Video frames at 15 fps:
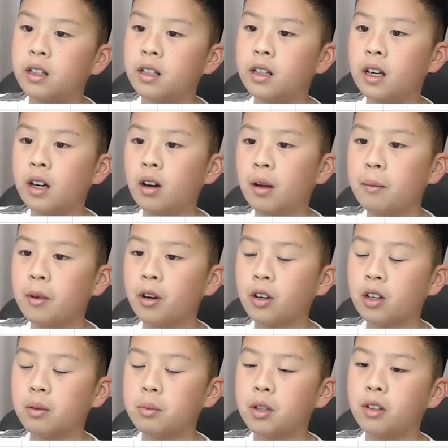Now I'm
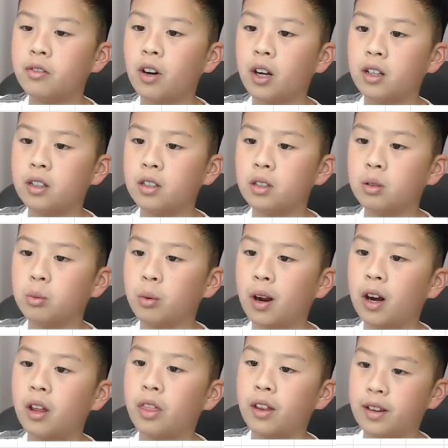going to move on to
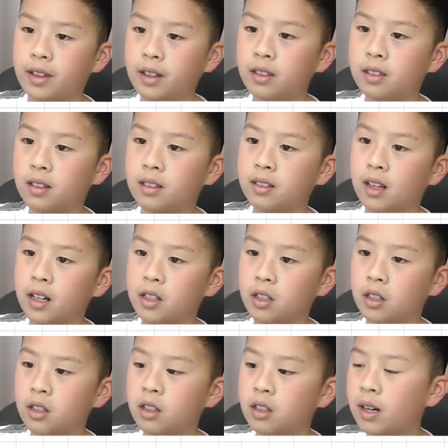where the disk
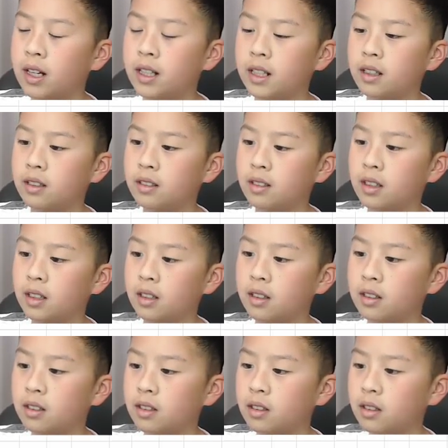center radius
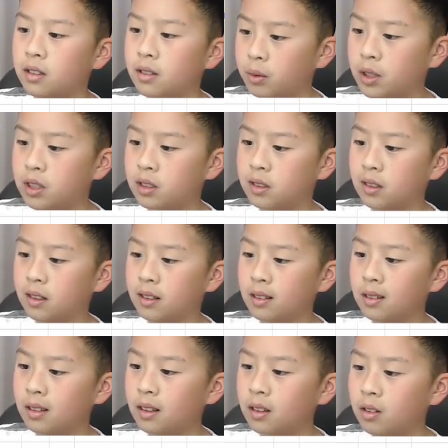is, which is the
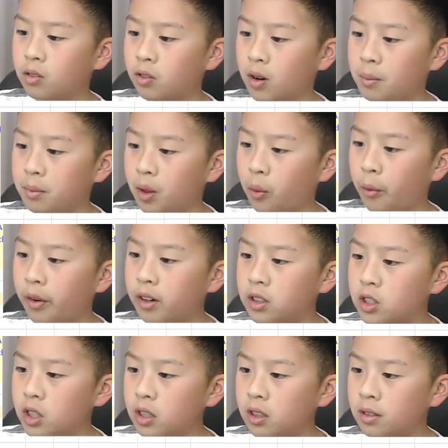distance from the
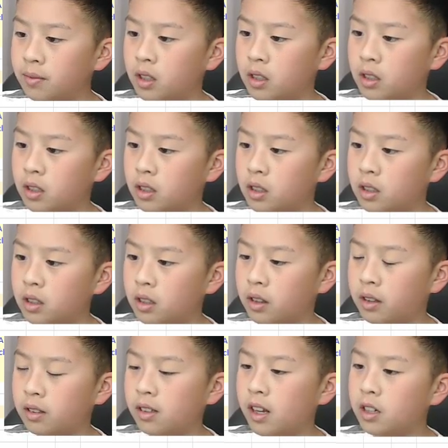origin to
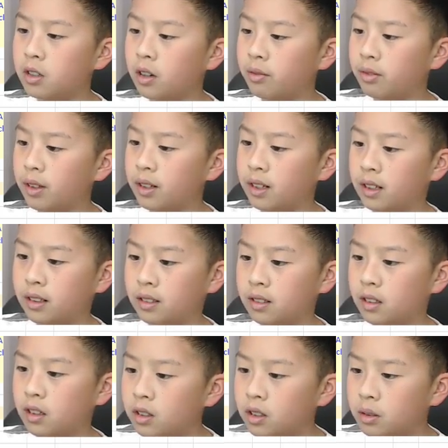the center of the
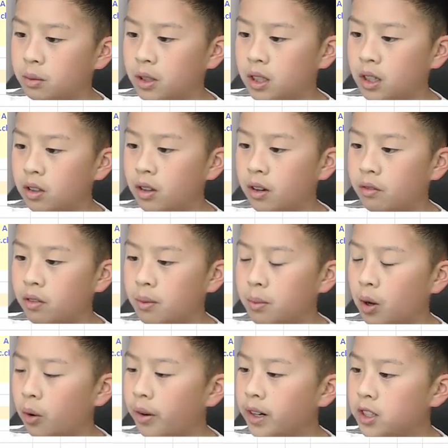disk. We know that from
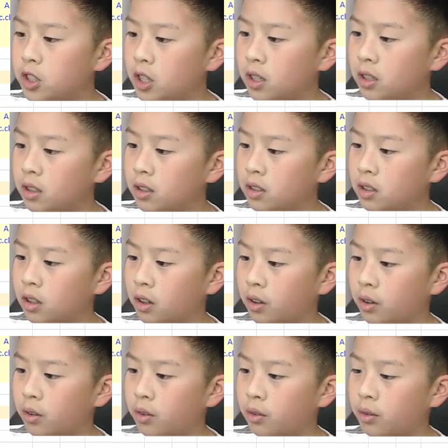the origin to
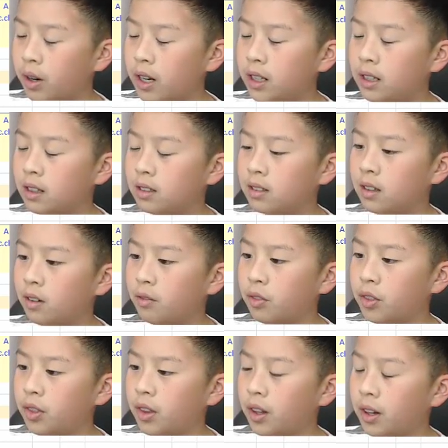the radius of
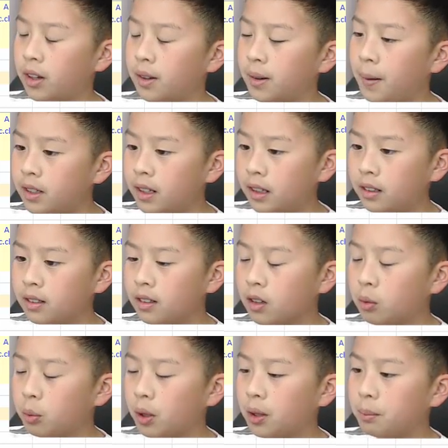the
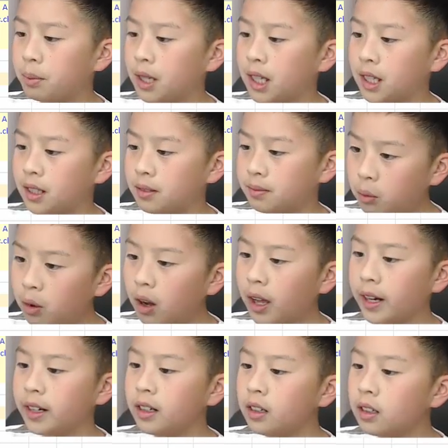disk will be
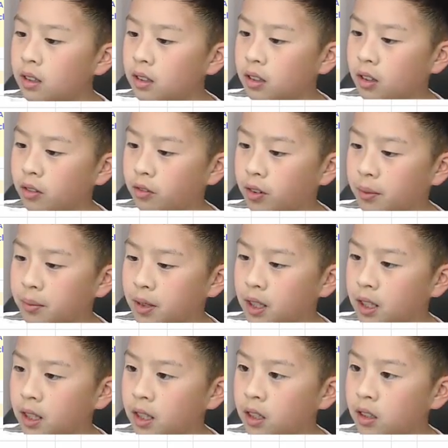1, so from
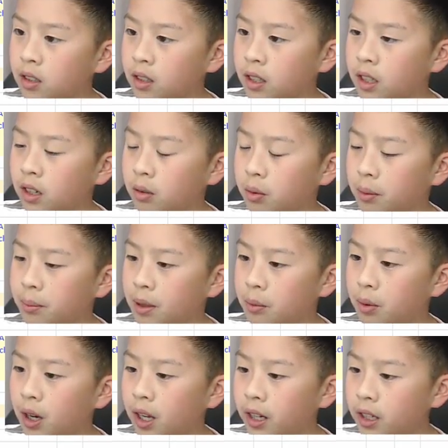here to here would be
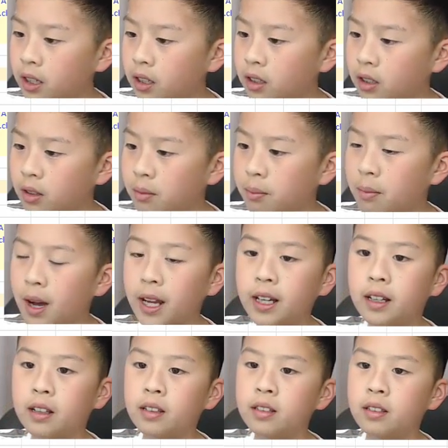1
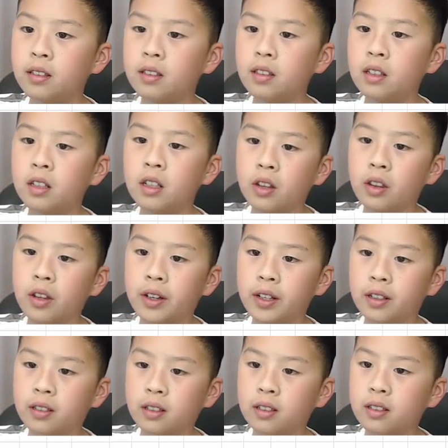minus the
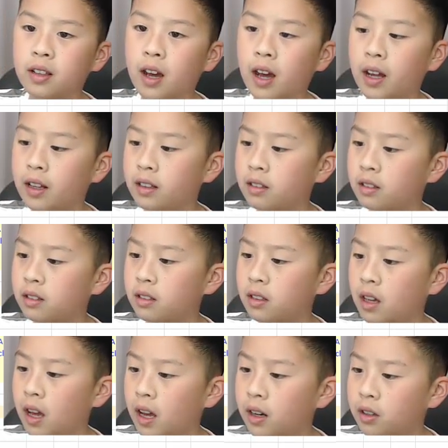disk size,
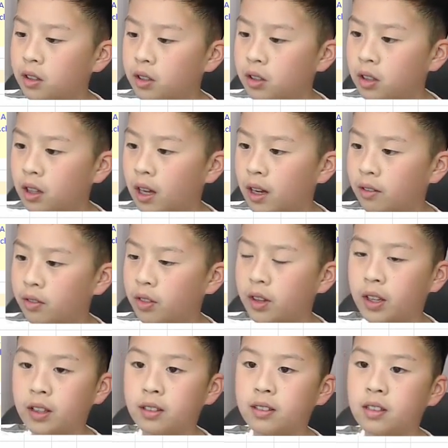and you'll have
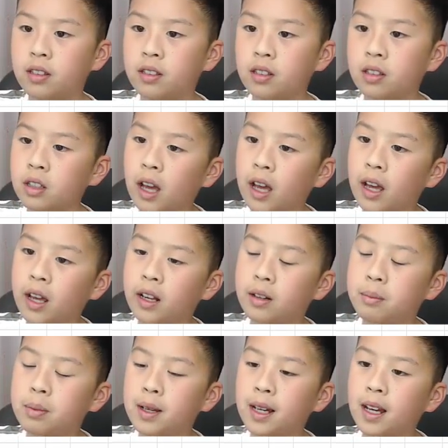this.
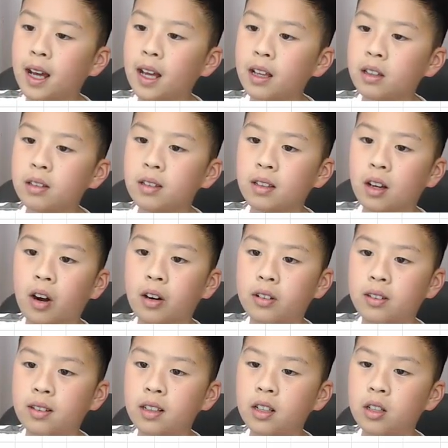And because our
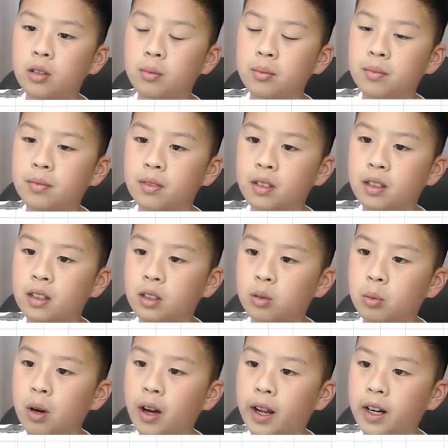zoom is
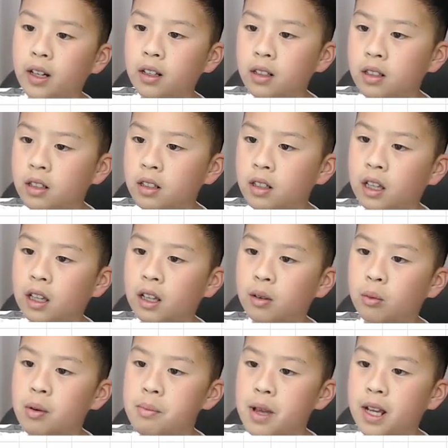1, it
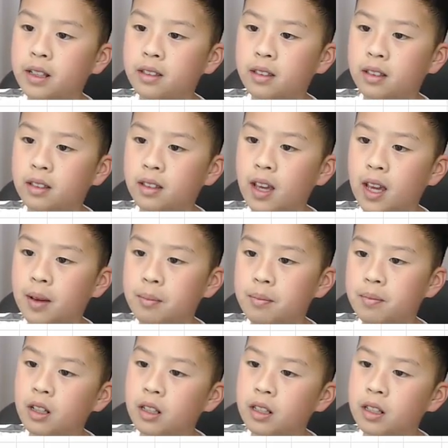remains the same.